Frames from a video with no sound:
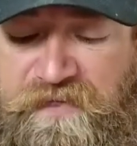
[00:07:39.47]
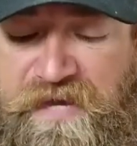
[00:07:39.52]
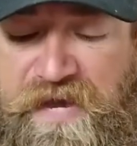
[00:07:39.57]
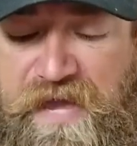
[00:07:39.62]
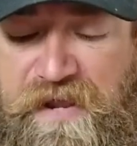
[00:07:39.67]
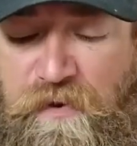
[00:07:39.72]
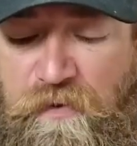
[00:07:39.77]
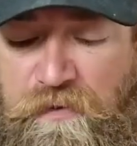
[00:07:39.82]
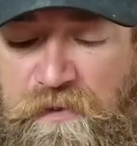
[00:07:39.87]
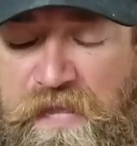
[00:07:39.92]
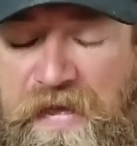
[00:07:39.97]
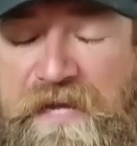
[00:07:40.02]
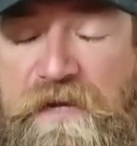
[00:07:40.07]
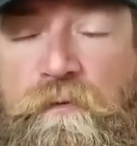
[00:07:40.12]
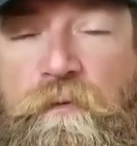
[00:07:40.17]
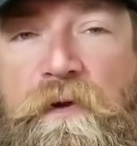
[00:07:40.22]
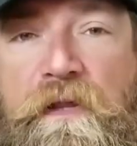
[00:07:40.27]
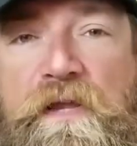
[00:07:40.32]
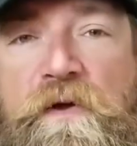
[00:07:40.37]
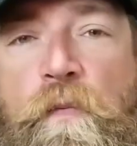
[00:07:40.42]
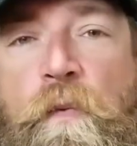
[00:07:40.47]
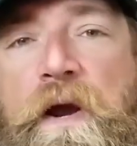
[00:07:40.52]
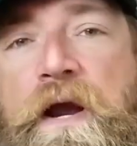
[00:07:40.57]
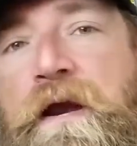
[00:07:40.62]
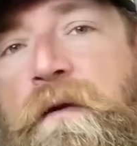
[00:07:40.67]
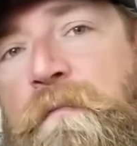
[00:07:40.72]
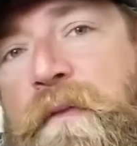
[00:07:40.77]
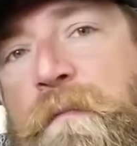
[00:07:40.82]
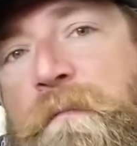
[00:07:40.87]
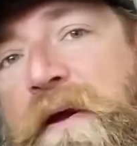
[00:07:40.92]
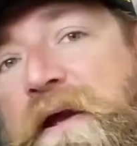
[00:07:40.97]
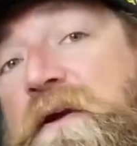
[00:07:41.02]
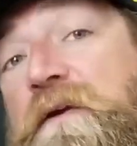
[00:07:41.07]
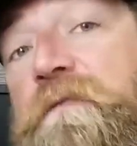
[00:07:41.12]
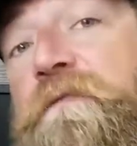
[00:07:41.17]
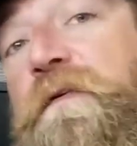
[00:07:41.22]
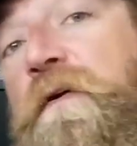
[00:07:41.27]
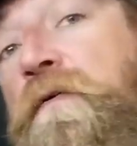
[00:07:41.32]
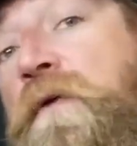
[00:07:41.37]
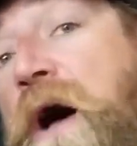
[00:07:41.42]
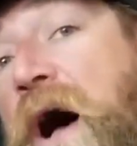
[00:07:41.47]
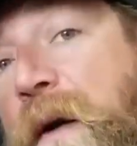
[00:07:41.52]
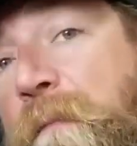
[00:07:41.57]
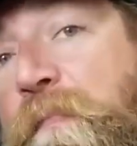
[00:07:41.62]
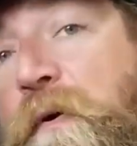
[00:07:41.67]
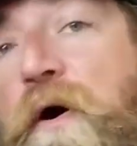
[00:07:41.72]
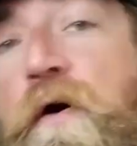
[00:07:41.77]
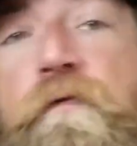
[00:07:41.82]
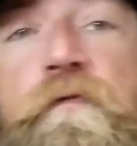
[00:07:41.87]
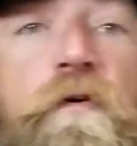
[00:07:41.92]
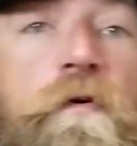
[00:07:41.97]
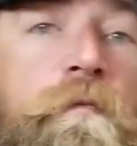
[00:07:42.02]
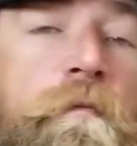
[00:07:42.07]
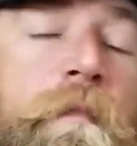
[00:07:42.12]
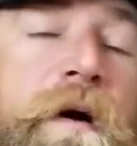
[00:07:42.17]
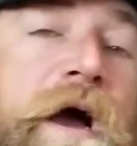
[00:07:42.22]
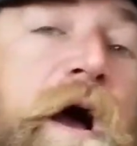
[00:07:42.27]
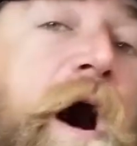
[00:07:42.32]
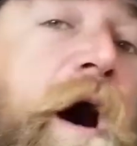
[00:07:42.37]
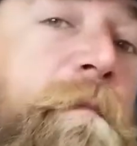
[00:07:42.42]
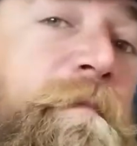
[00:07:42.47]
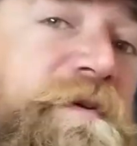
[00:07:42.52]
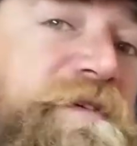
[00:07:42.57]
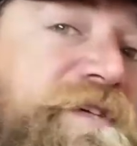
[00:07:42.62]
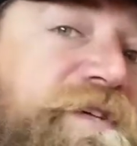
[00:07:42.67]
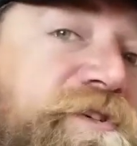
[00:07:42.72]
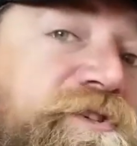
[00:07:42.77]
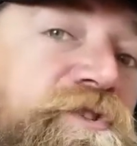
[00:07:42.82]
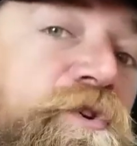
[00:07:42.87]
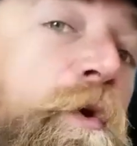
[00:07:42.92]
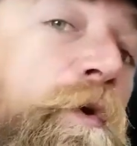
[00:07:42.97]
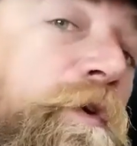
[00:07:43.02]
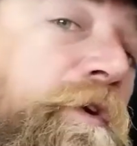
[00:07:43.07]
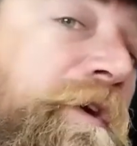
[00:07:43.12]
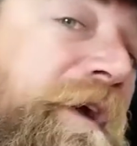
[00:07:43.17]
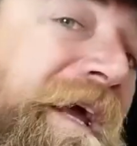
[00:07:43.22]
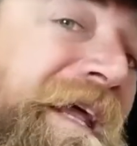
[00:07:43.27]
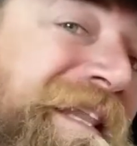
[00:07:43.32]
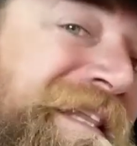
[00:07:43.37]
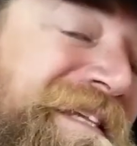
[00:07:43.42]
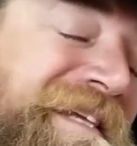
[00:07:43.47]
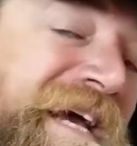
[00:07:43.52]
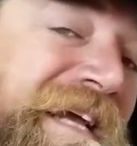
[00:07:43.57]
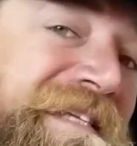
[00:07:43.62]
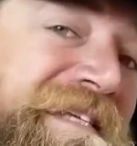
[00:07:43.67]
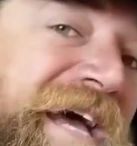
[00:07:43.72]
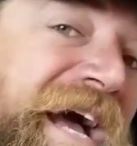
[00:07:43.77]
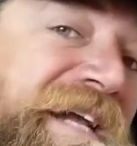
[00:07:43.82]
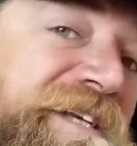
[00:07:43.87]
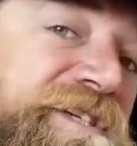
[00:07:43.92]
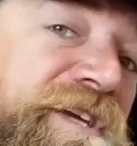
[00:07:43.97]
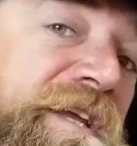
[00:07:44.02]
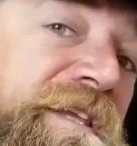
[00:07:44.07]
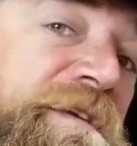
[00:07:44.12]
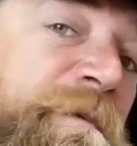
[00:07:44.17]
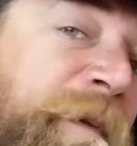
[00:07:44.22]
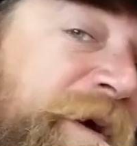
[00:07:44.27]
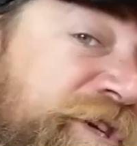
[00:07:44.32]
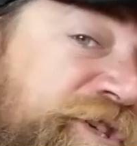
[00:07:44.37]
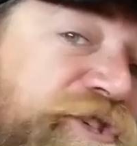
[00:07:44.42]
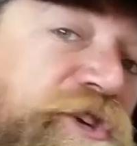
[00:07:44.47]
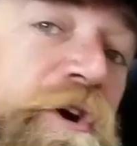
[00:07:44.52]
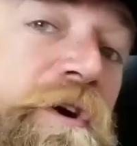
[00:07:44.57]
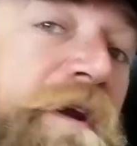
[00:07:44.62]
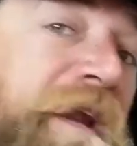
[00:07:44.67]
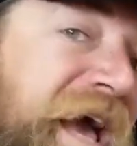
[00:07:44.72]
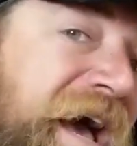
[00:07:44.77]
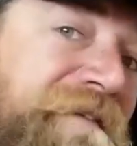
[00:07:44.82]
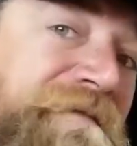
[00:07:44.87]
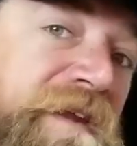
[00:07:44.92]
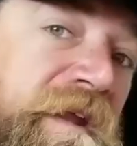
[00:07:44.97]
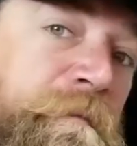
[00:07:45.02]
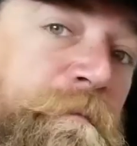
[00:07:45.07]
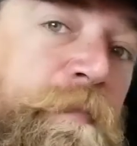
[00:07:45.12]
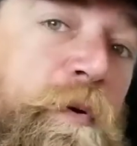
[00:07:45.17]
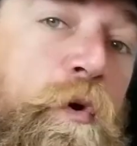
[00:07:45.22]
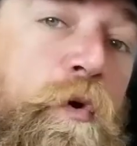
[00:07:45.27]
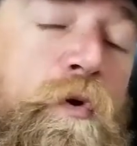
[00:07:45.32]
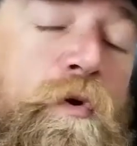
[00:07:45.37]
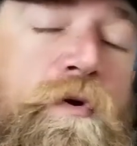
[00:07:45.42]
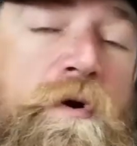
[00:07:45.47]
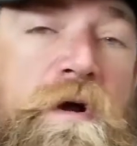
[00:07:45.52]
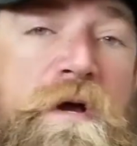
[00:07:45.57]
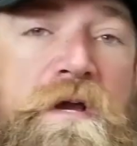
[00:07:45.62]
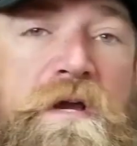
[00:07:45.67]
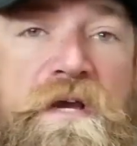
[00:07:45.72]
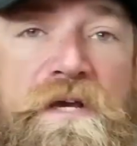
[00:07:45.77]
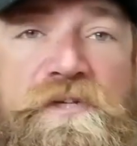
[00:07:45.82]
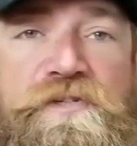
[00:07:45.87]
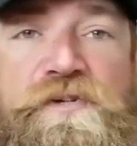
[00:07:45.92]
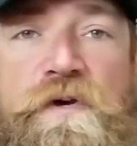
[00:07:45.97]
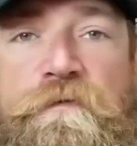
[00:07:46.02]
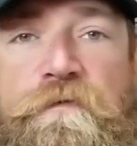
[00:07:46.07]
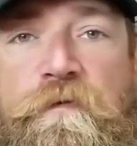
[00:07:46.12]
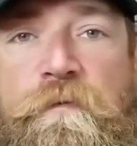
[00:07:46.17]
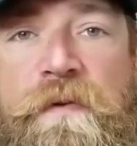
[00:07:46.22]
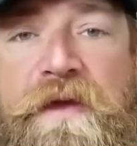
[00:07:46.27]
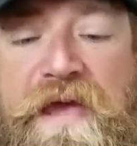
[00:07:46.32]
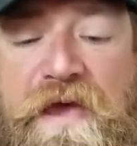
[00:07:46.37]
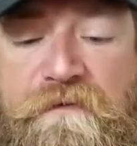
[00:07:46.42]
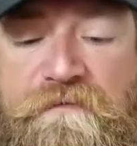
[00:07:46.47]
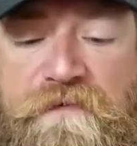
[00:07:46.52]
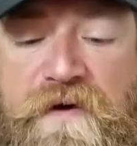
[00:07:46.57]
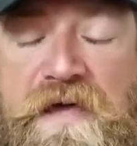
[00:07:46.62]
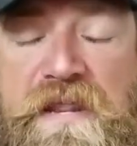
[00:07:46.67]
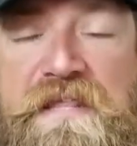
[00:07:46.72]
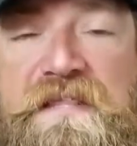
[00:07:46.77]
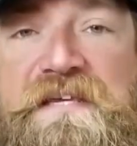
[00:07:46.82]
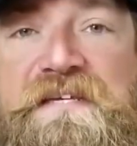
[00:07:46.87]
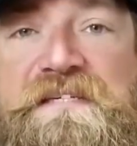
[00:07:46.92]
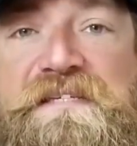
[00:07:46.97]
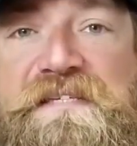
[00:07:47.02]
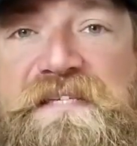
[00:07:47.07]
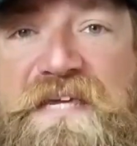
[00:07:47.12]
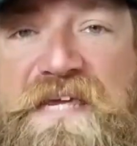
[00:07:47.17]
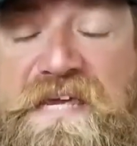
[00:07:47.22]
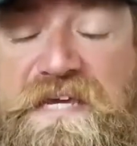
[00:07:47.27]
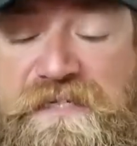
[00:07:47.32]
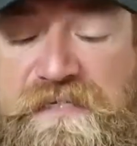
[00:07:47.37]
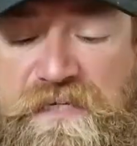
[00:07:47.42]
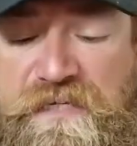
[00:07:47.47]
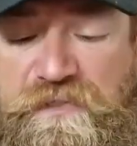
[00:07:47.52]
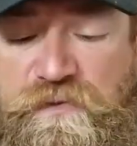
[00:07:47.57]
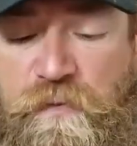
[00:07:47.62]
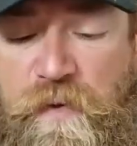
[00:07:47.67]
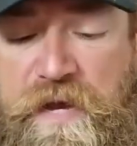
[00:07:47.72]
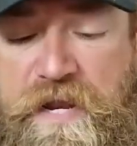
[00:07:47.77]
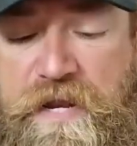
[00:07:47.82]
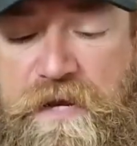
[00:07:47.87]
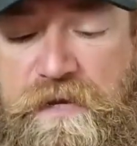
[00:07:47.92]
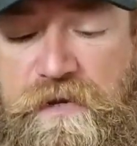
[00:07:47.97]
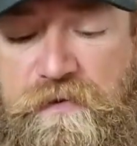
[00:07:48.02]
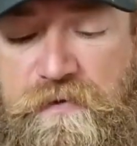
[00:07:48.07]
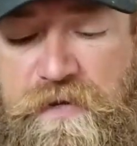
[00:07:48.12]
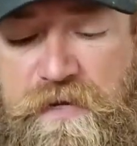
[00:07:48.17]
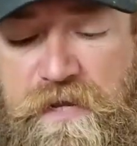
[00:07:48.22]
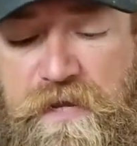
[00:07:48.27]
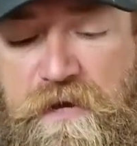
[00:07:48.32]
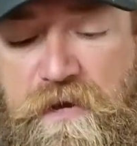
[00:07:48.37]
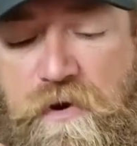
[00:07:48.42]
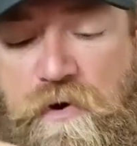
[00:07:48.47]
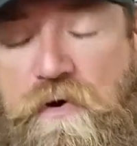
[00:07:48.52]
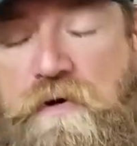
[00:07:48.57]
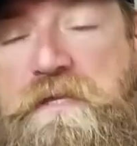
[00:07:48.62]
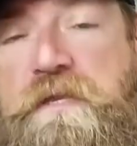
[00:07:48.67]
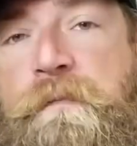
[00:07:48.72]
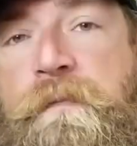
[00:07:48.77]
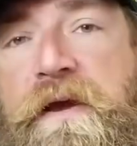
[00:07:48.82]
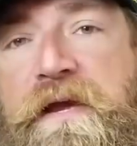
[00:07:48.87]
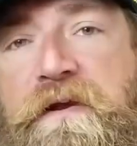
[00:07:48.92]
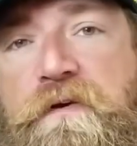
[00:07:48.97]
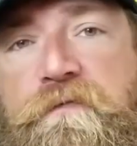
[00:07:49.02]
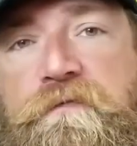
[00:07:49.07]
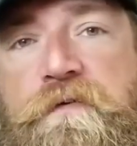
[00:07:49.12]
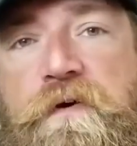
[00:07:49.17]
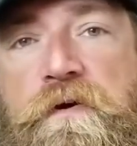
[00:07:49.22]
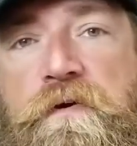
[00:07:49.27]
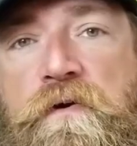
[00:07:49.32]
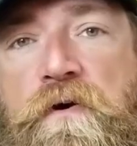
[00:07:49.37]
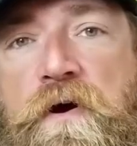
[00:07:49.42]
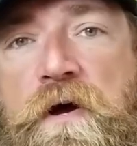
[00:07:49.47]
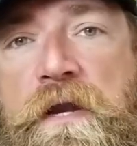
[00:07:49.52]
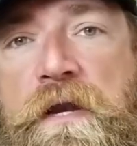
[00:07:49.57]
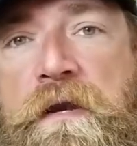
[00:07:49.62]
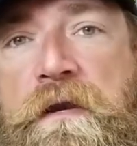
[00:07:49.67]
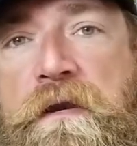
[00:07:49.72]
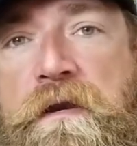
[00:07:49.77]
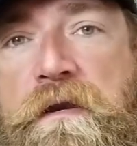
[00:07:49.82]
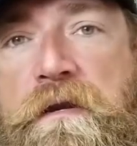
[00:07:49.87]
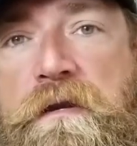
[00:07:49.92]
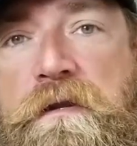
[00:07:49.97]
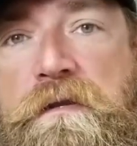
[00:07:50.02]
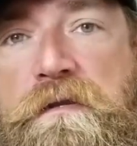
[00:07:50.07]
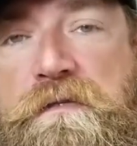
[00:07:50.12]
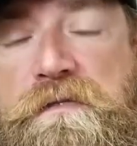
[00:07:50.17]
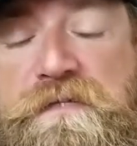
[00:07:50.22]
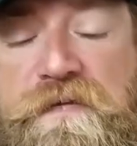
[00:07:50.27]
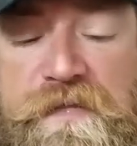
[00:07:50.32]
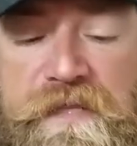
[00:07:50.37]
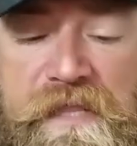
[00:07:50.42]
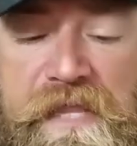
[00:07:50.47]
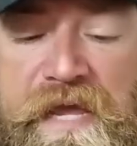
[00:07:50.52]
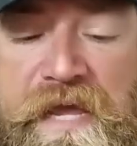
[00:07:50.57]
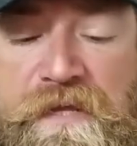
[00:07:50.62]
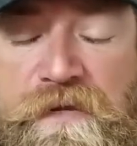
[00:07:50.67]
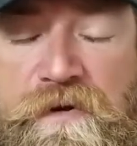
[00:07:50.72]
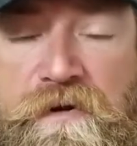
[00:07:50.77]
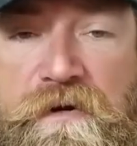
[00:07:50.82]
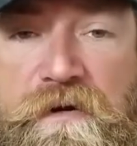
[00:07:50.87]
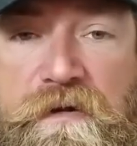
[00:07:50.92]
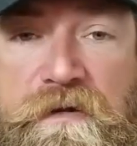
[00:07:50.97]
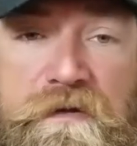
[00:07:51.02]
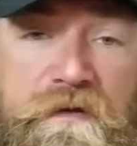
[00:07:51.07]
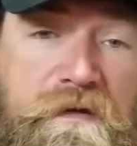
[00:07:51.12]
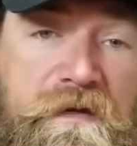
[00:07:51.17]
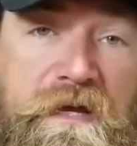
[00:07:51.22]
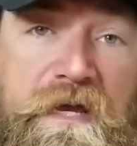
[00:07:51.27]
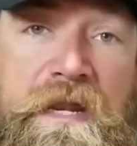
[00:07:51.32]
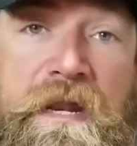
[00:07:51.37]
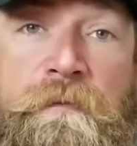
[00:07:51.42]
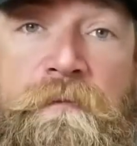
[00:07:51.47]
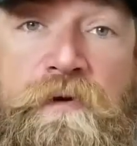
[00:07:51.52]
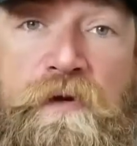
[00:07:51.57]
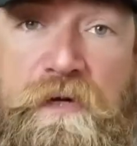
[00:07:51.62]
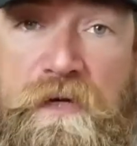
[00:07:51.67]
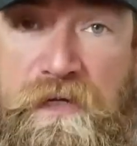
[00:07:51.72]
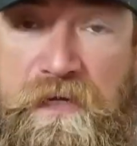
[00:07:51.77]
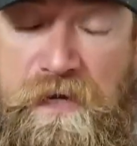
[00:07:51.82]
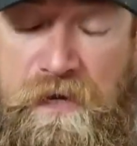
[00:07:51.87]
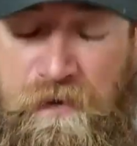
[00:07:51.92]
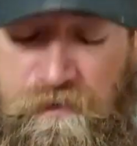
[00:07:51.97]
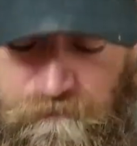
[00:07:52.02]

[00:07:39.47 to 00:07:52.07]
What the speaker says: I don't like really wearing my microphone up over my opposite shoulder and attaching it to my shirt and having it pull. So for me, I find that this is the easiest way to do it. Hook the microphone on to the lanyard and I'm good to go.